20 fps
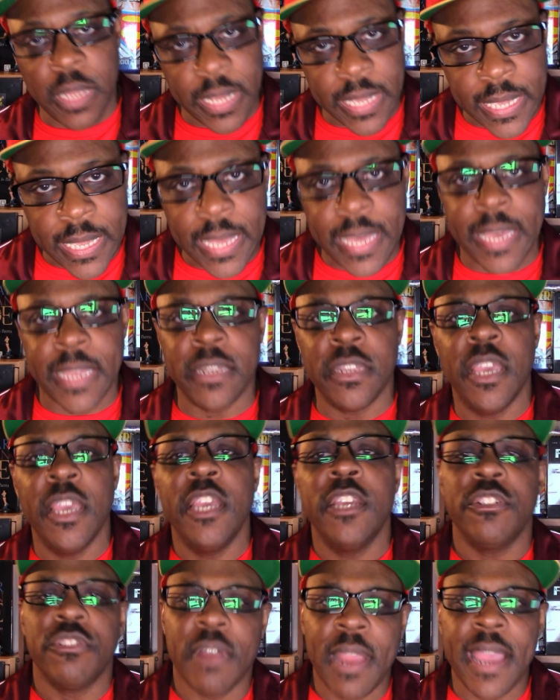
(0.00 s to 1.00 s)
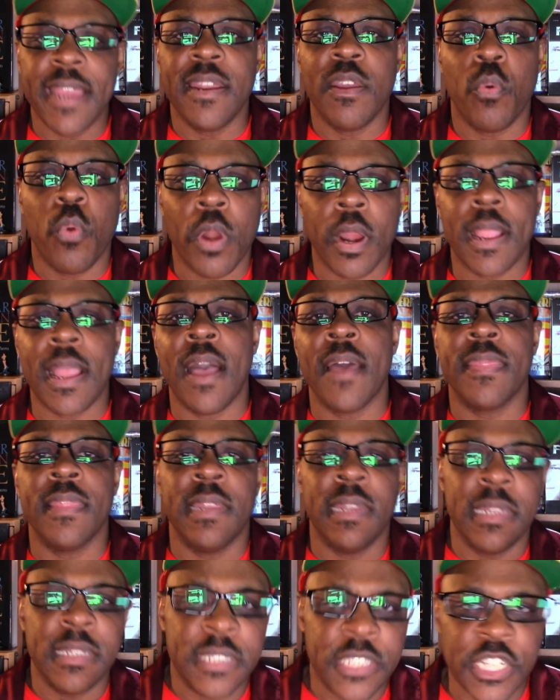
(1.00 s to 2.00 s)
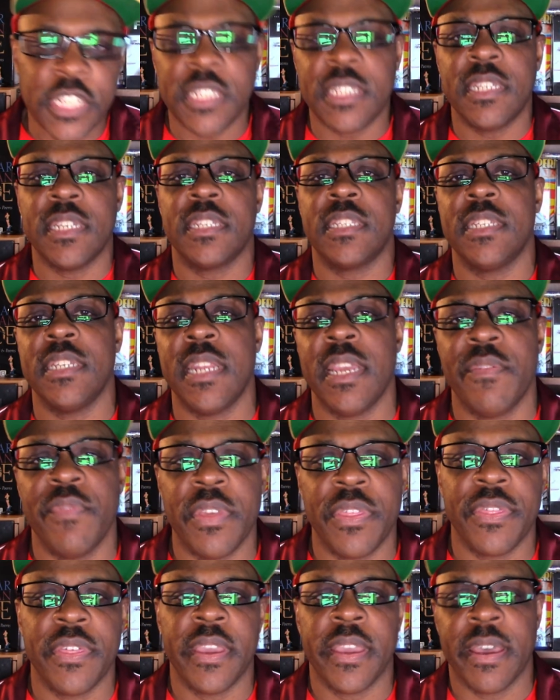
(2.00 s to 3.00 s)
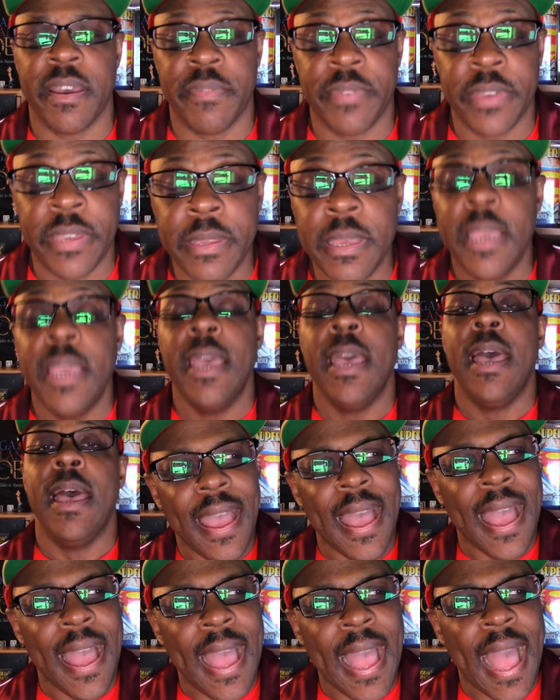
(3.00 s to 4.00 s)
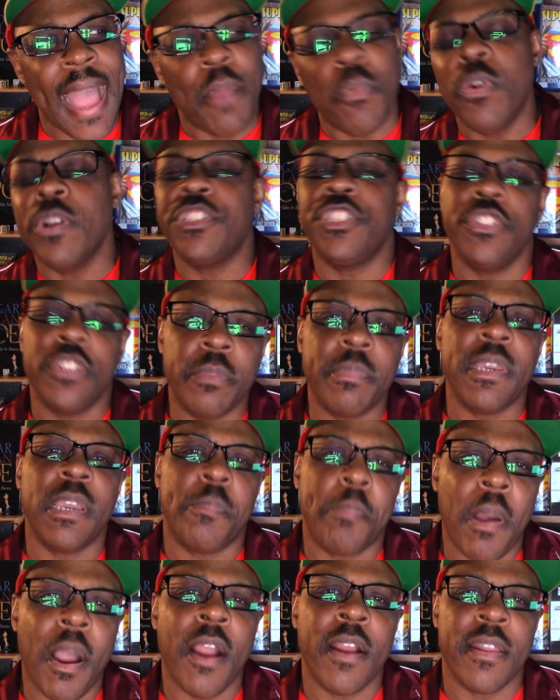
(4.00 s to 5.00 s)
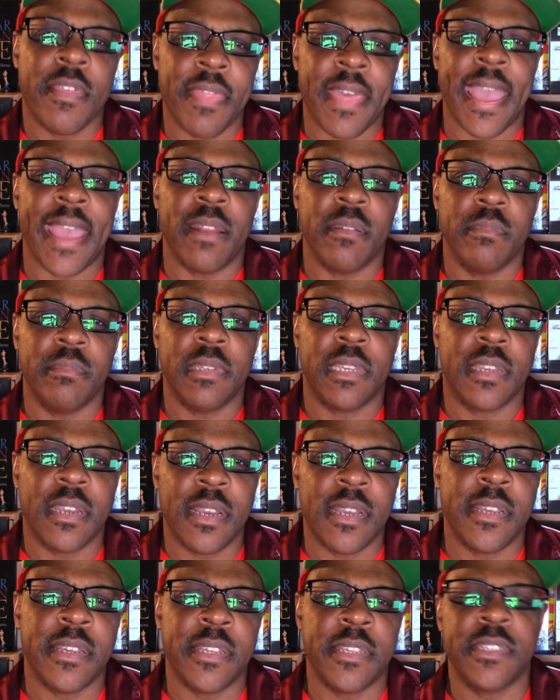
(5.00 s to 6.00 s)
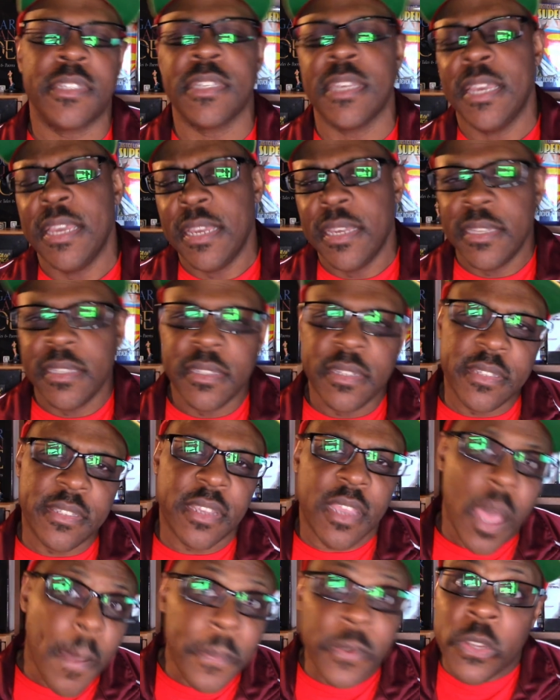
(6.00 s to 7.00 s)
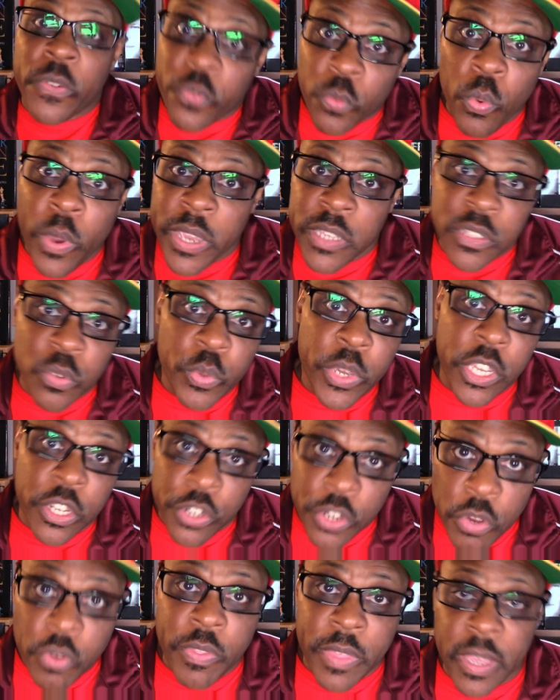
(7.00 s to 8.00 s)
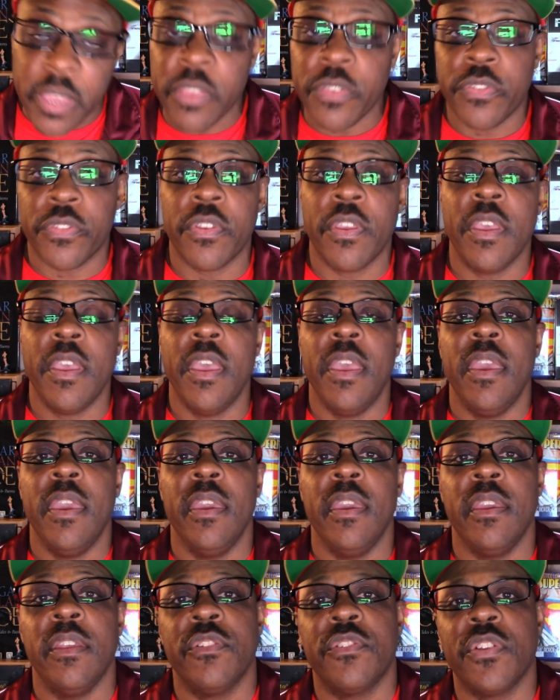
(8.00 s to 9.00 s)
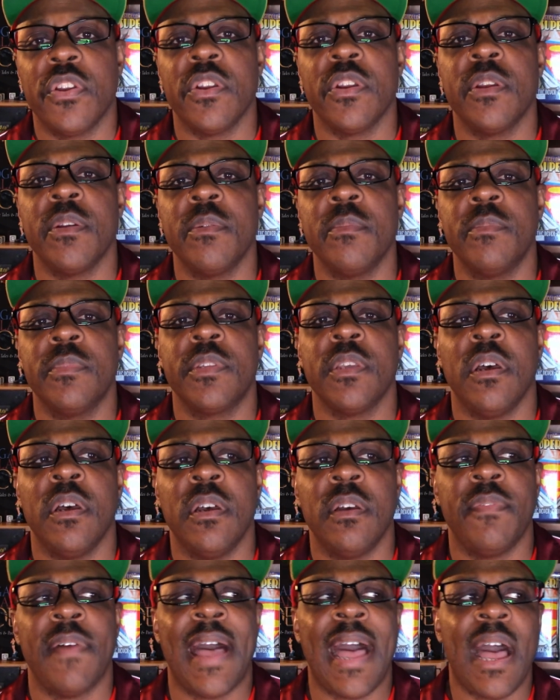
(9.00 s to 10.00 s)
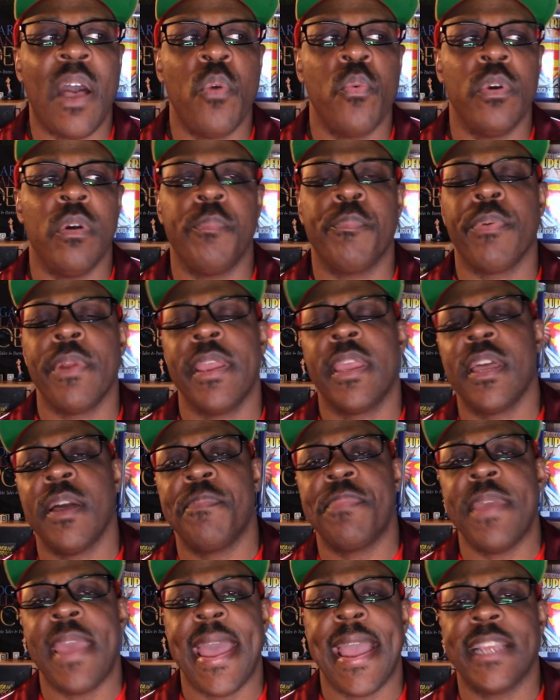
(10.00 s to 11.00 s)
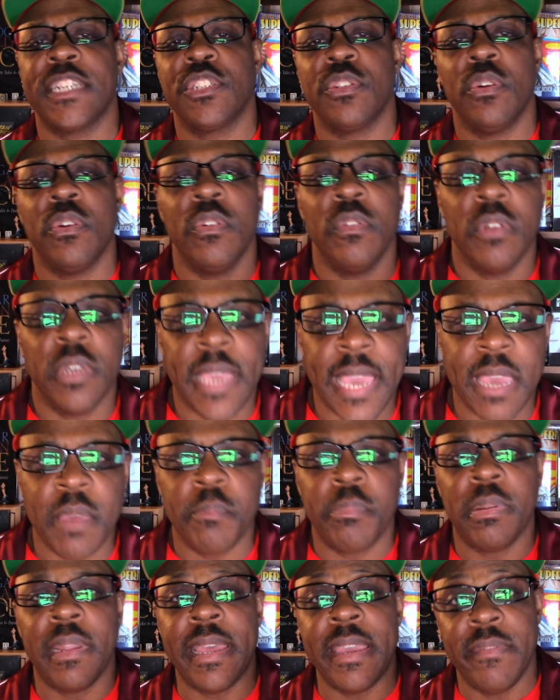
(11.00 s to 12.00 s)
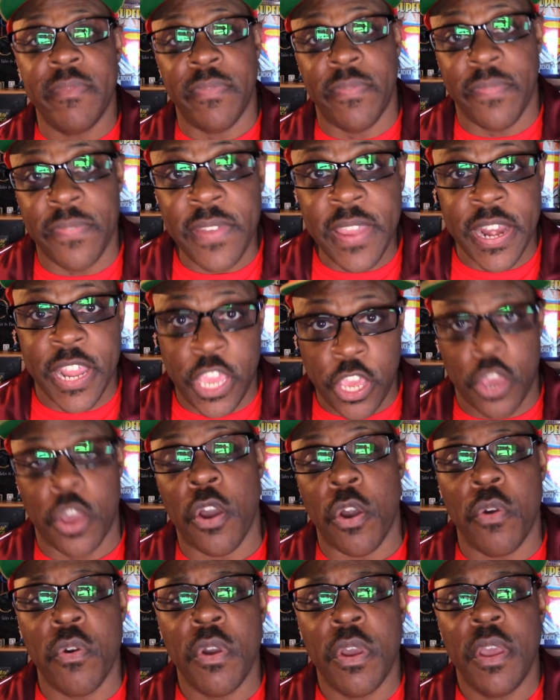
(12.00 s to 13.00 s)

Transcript: again, trying to work out the logistics and everything of it. I want you to be a part of that because there's a couple different ways that we can do this in terms of how we'll break up the actual gameplay video.